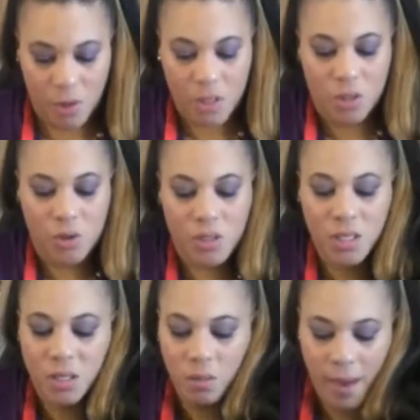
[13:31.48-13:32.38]
I'm going to use
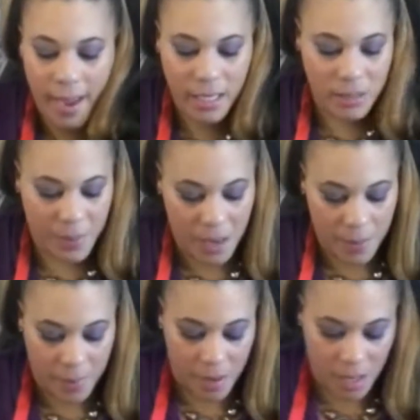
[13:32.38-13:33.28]
this wax
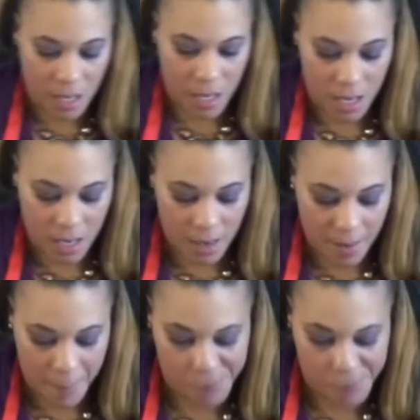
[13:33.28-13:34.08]
paper again.